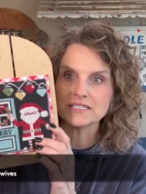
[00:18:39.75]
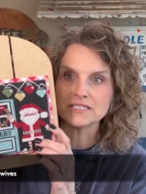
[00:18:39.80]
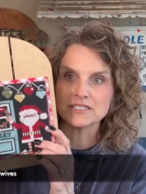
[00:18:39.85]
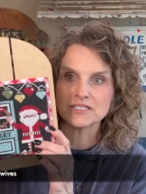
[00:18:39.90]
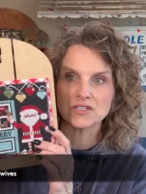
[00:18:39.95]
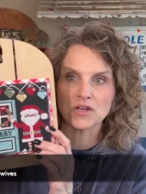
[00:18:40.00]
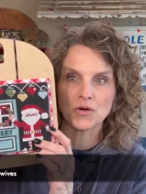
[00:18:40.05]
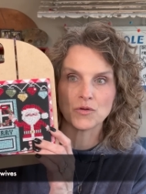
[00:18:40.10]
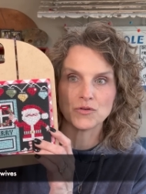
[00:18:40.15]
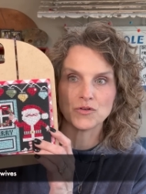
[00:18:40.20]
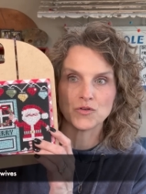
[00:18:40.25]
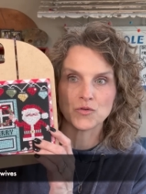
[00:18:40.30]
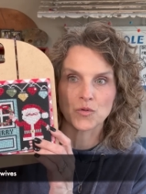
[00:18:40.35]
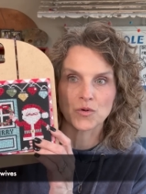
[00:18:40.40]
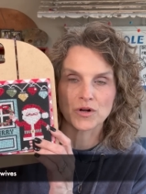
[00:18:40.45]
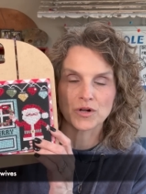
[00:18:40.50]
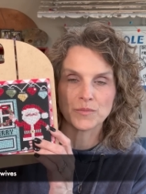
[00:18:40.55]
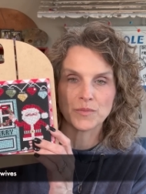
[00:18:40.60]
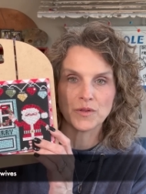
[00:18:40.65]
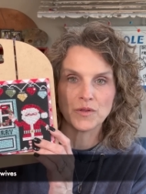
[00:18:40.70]
so
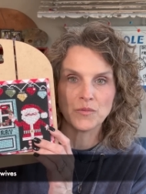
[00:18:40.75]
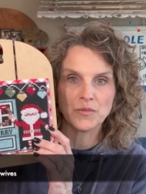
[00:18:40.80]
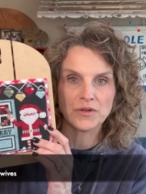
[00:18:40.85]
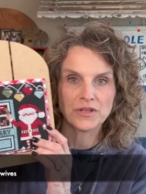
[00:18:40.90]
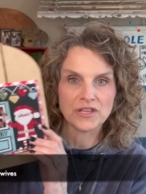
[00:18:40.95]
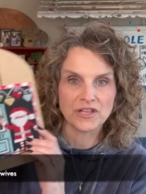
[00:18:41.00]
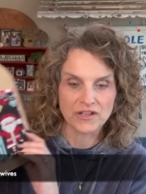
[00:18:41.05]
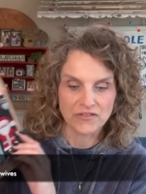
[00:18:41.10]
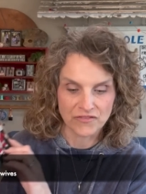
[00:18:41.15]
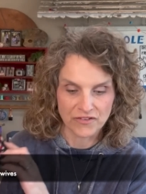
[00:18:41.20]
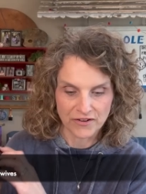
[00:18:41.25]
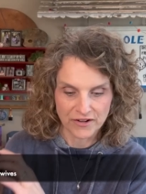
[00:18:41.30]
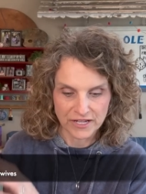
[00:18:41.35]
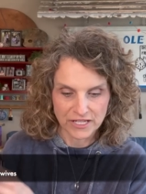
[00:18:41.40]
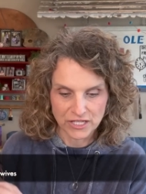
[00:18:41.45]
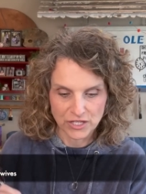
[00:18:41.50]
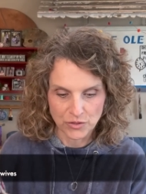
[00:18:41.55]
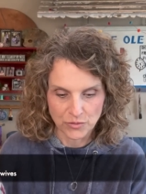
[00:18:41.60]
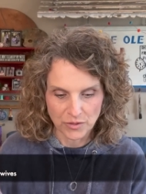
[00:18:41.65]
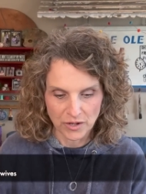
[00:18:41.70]
Dorable would look very
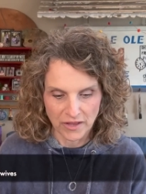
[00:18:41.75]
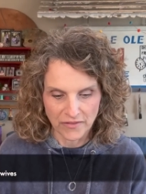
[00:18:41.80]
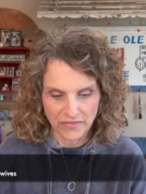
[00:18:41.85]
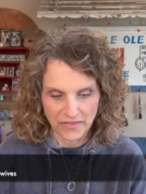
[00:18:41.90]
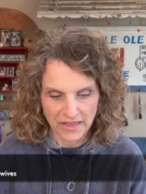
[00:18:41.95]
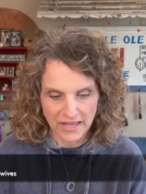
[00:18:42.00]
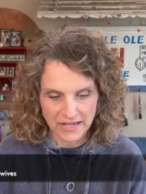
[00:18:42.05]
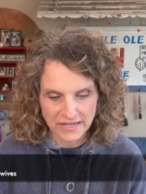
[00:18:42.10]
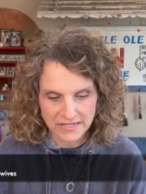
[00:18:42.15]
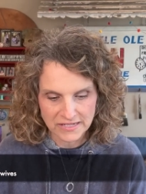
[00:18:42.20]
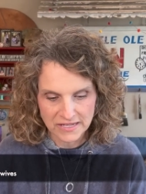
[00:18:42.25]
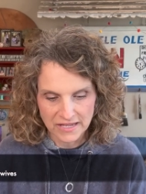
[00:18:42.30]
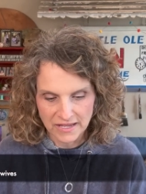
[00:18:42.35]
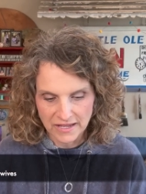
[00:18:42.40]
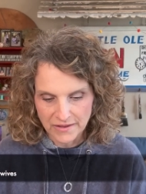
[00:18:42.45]
cute on that,